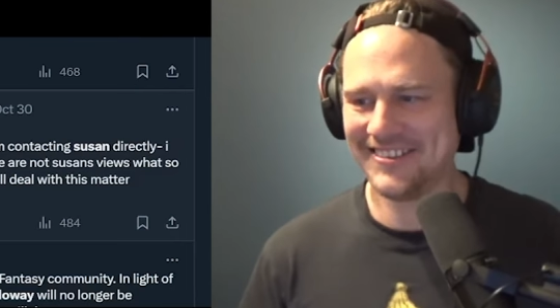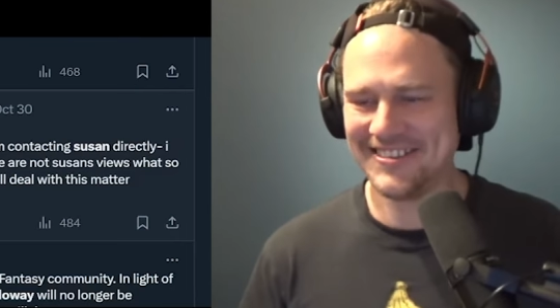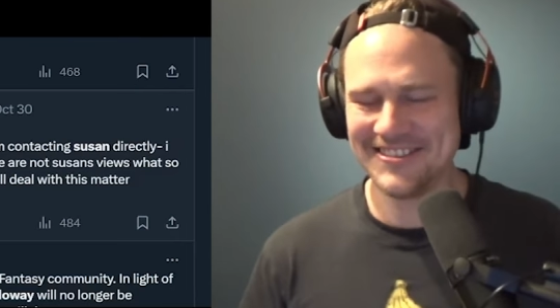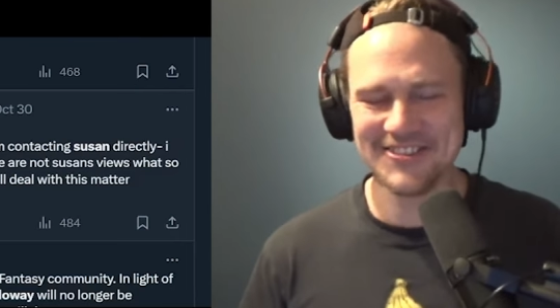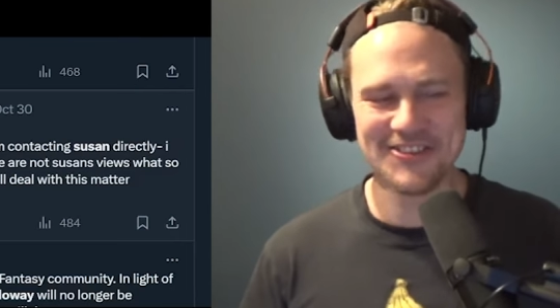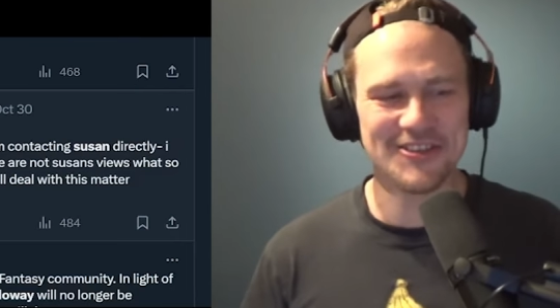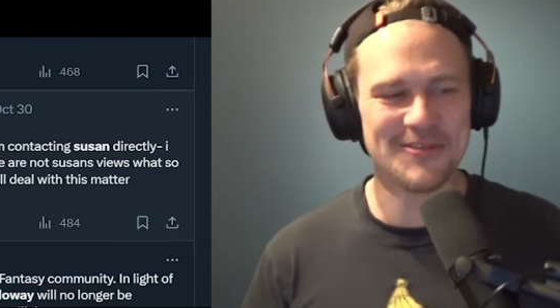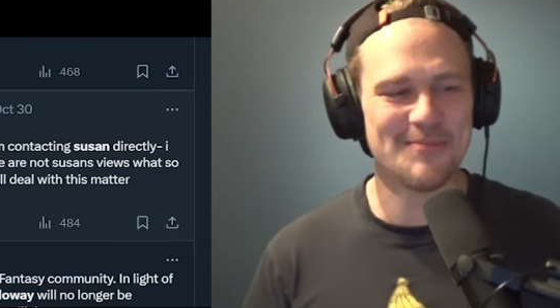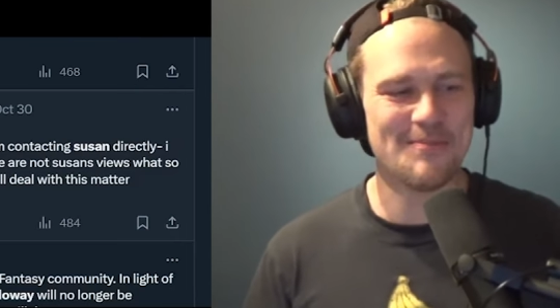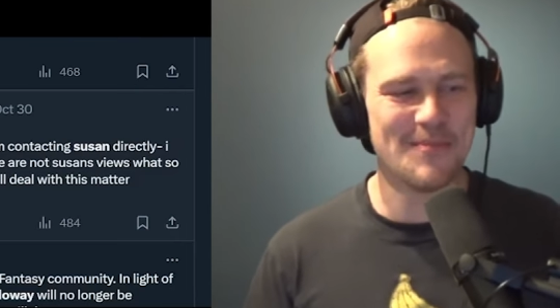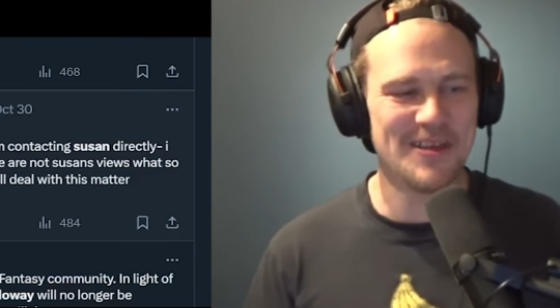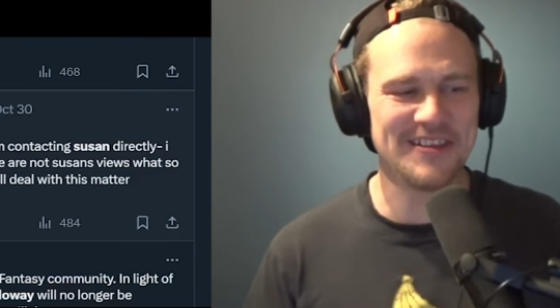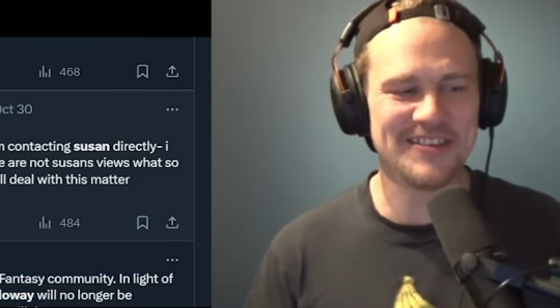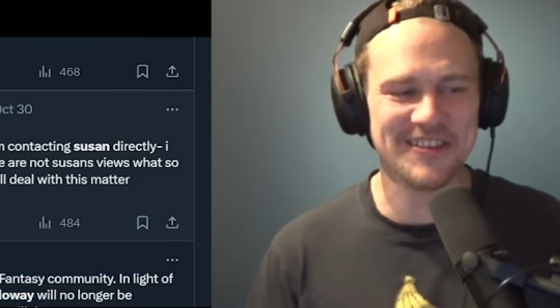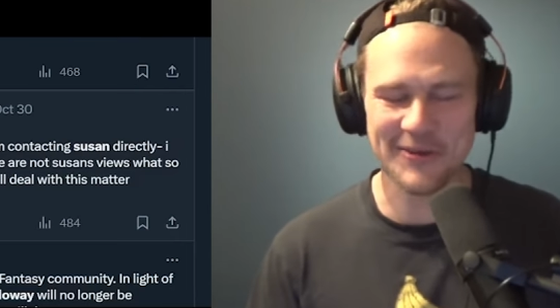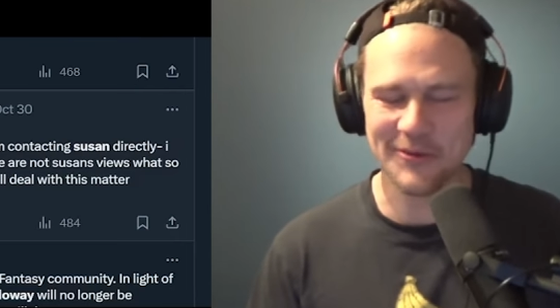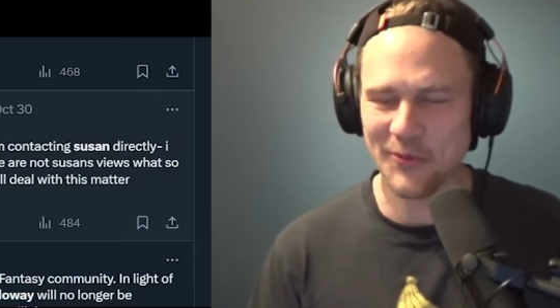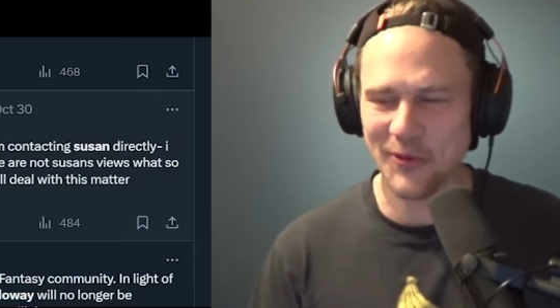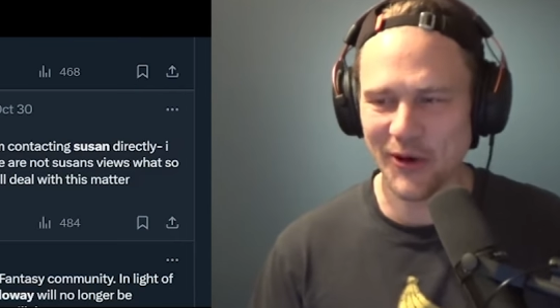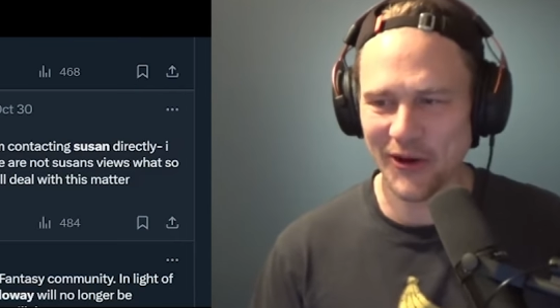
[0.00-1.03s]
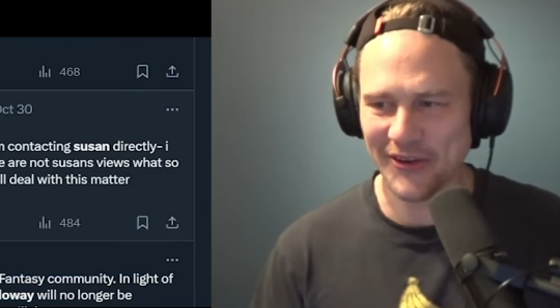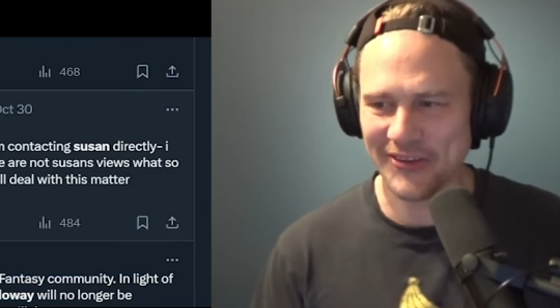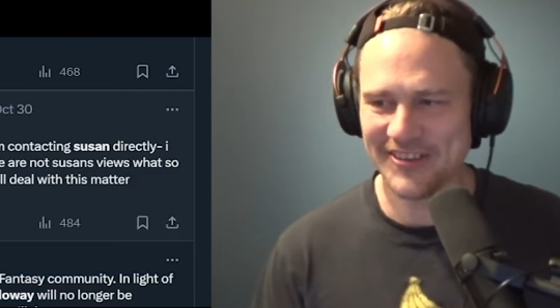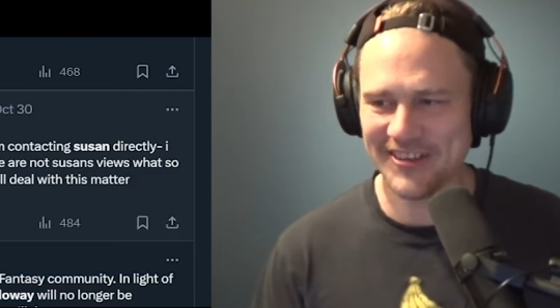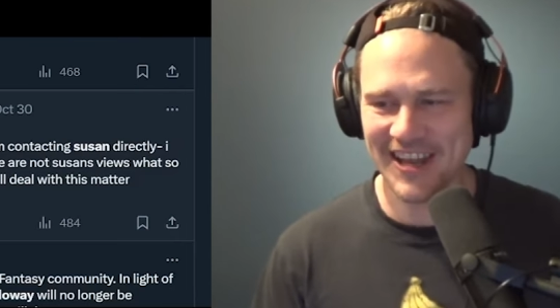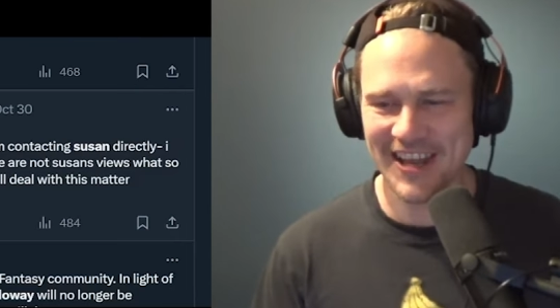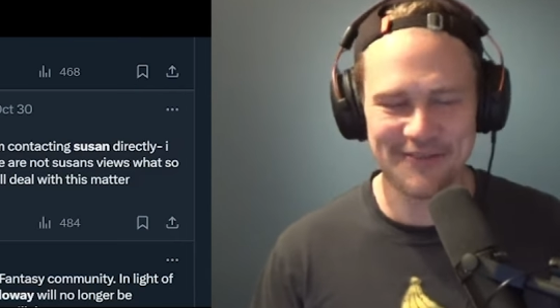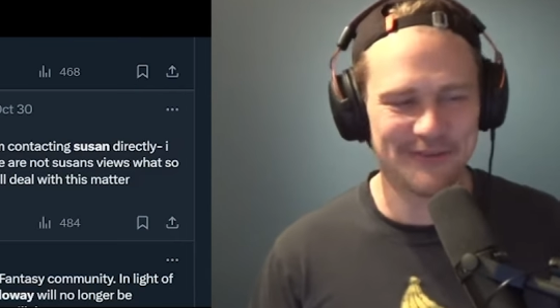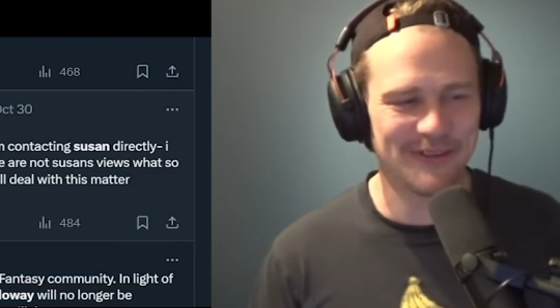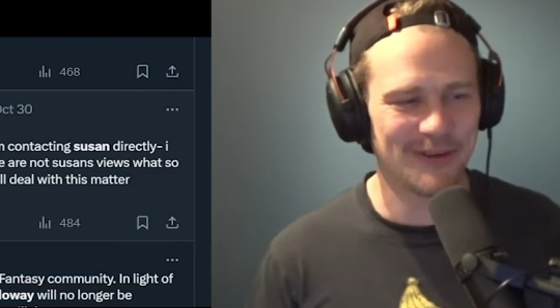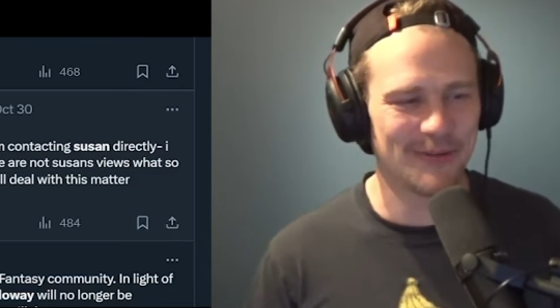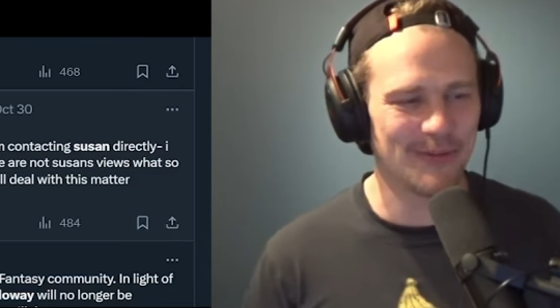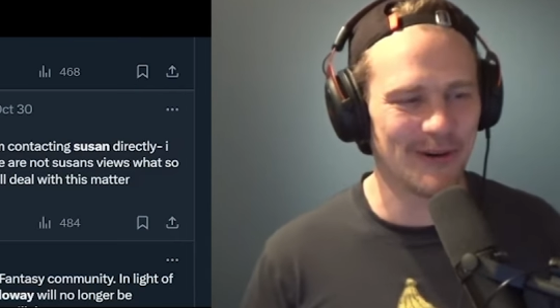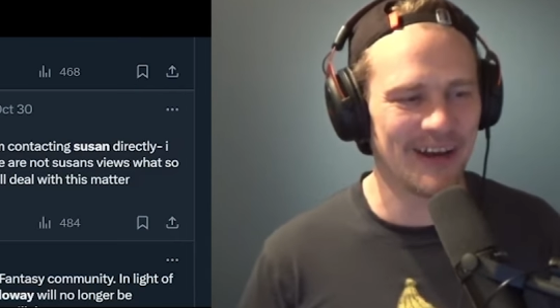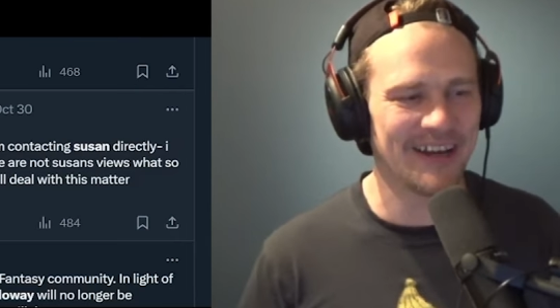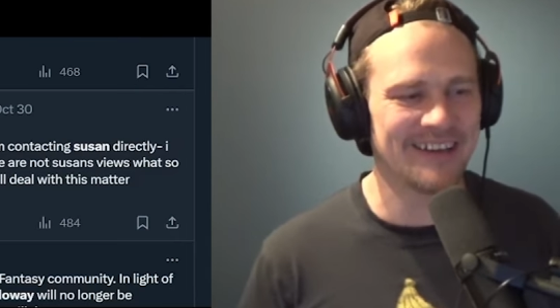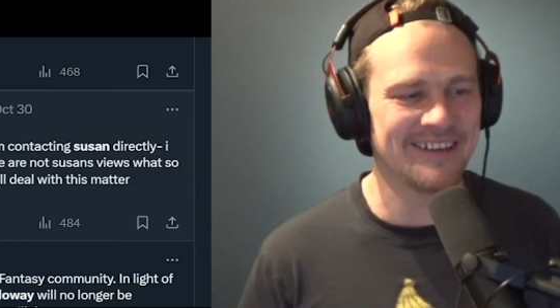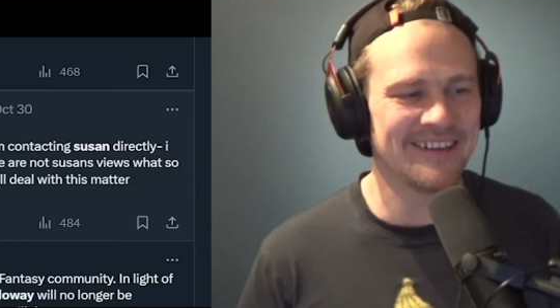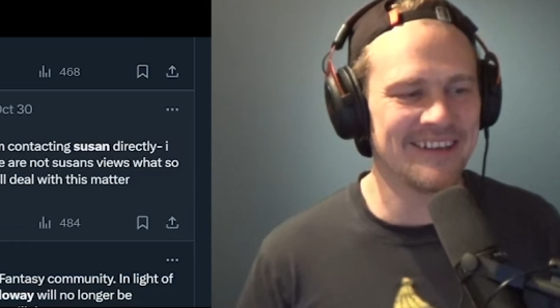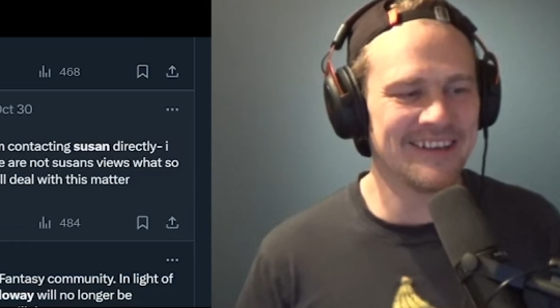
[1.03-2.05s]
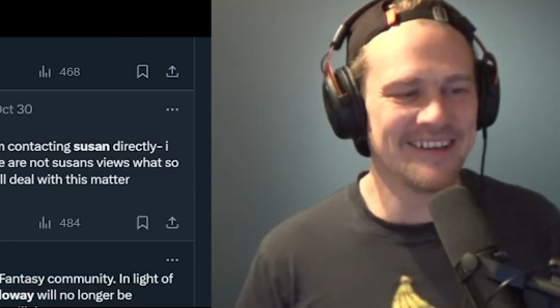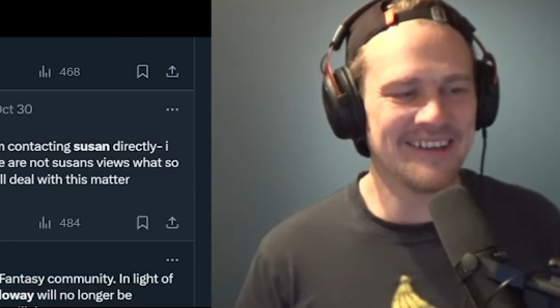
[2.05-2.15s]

He's just missing words left and right.